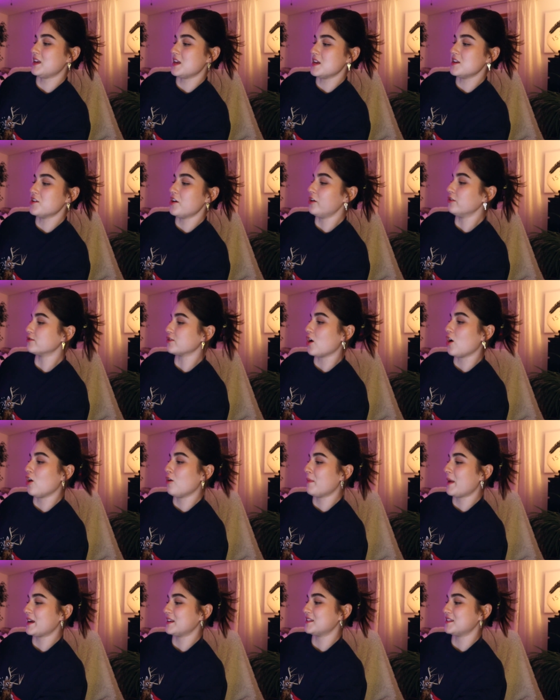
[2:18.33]
he knows
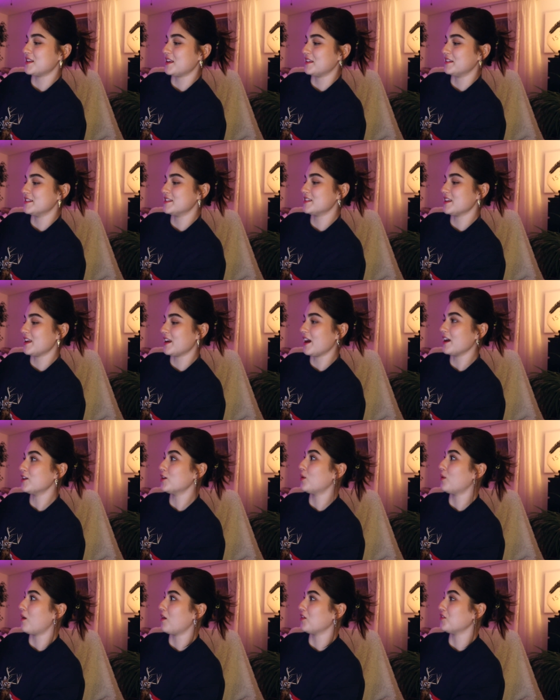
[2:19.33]
all my sins and I
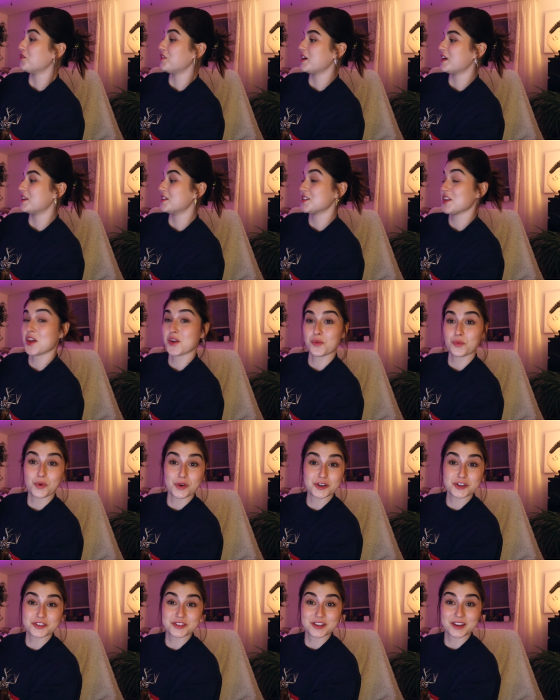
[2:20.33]
know all of his and
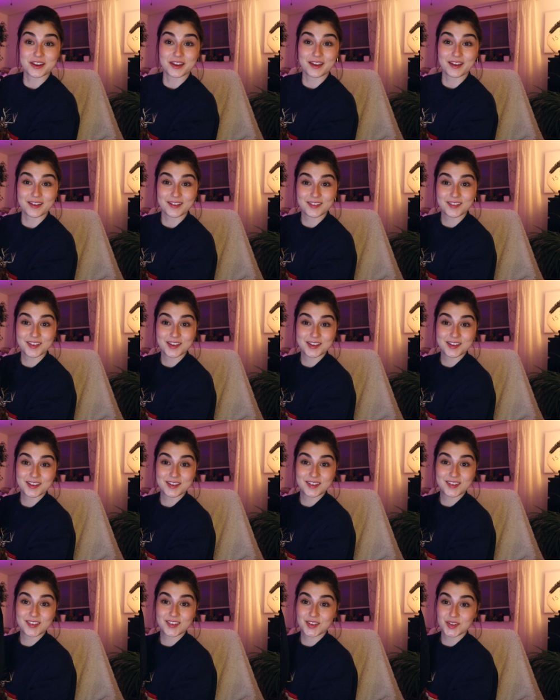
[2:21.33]
we're just gonna
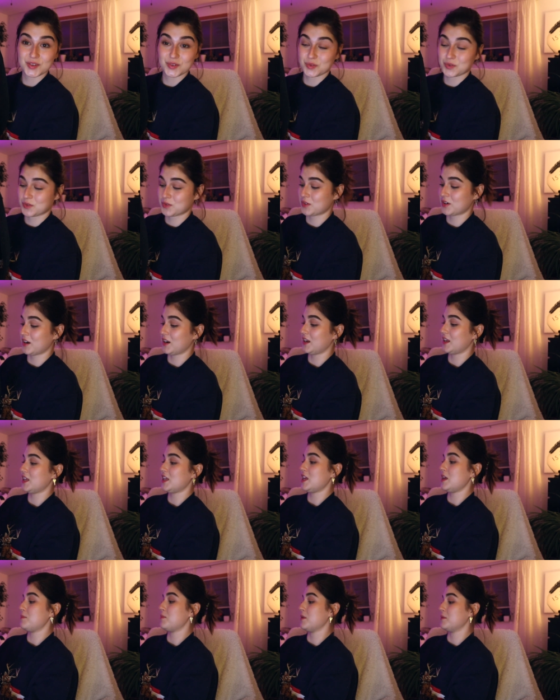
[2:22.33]
we're gonna
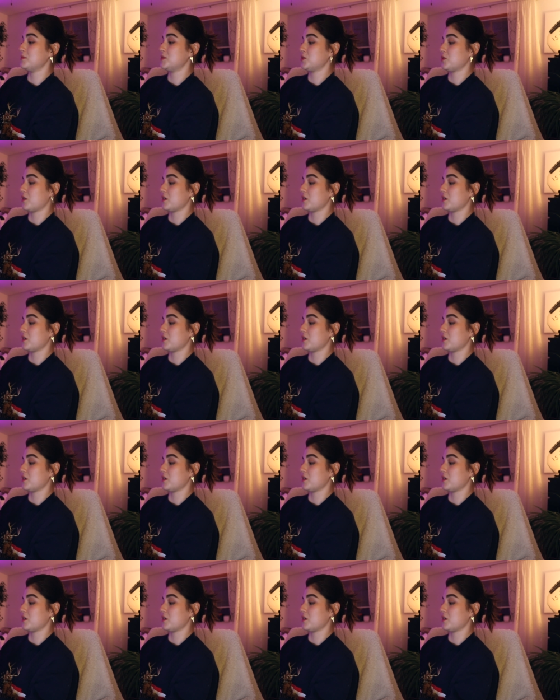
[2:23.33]
keep them to